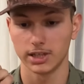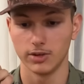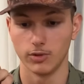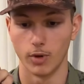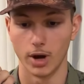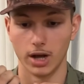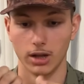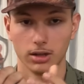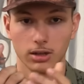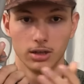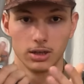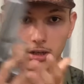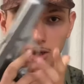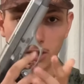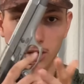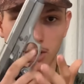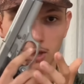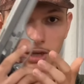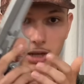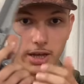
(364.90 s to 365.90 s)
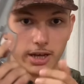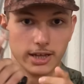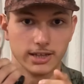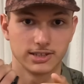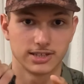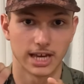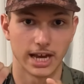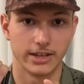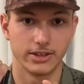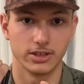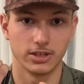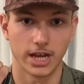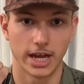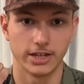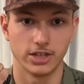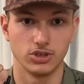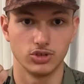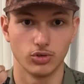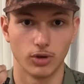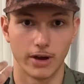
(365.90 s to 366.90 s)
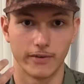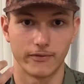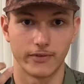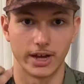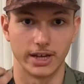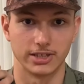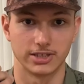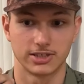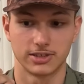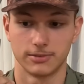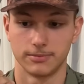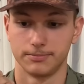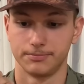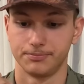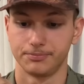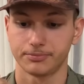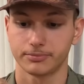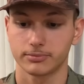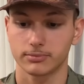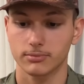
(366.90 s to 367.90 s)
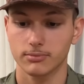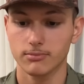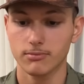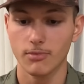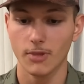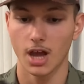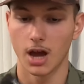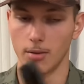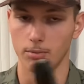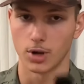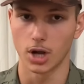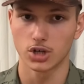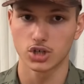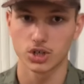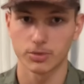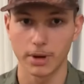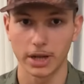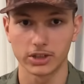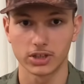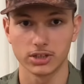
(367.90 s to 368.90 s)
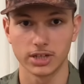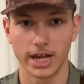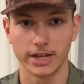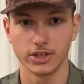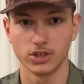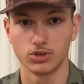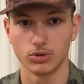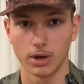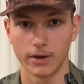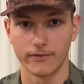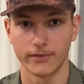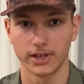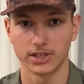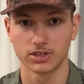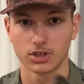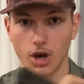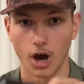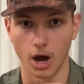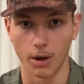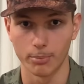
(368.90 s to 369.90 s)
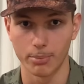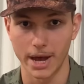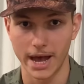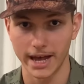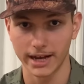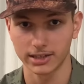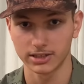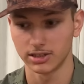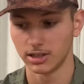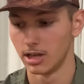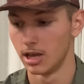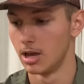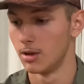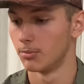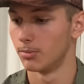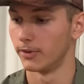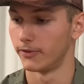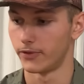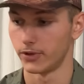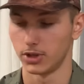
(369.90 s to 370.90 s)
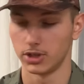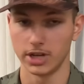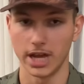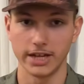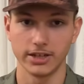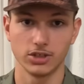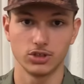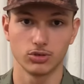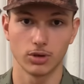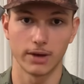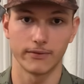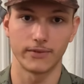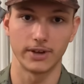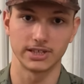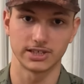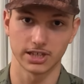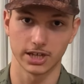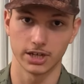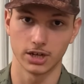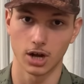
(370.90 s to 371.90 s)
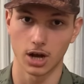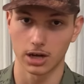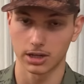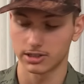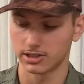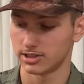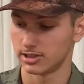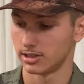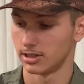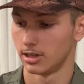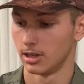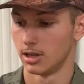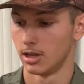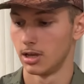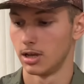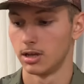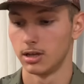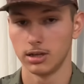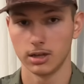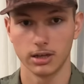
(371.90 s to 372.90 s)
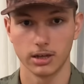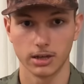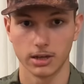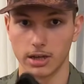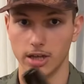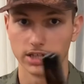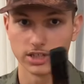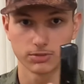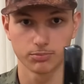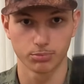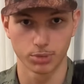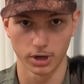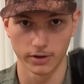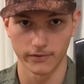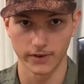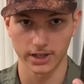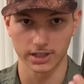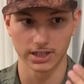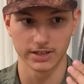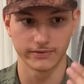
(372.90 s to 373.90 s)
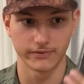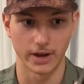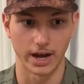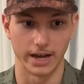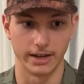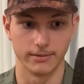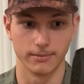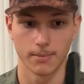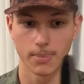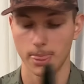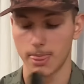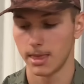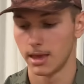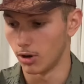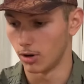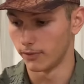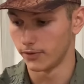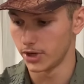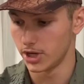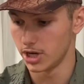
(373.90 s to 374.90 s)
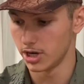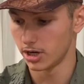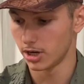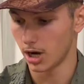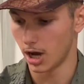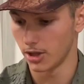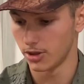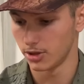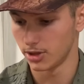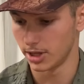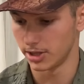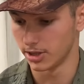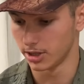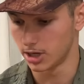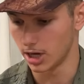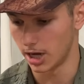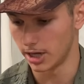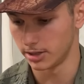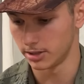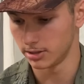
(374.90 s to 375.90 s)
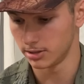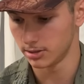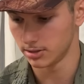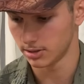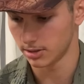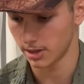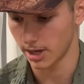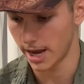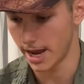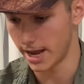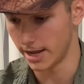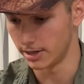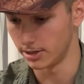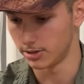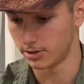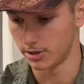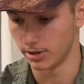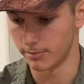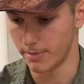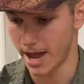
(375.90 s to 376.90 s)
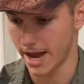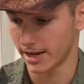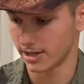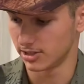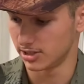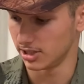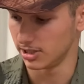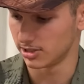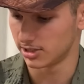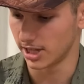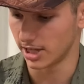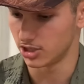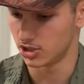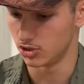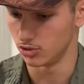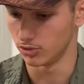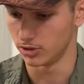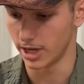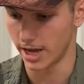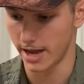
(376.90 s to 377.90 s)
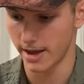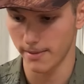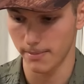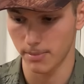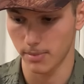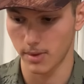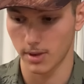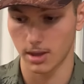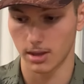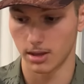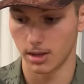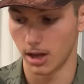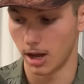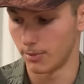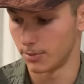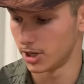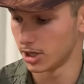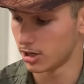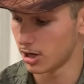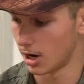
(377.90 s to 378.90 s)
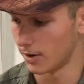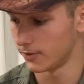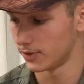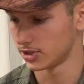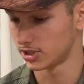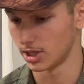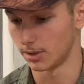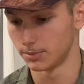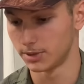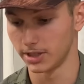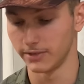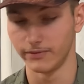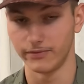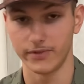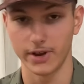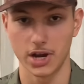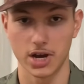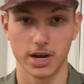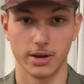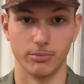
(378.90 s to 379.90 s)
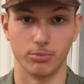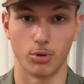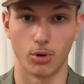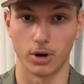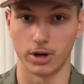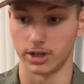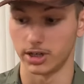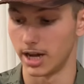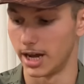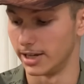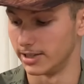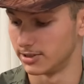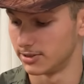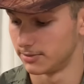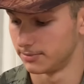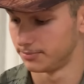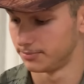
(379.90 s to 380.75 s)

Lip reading: well inside the 92FS. I'm not sure about the 92FS Compact, but for the 92FS Inox, it's perfectly fine. Over here, other than the gun and the magazines that you get, I'm gonna cover something very important, guys,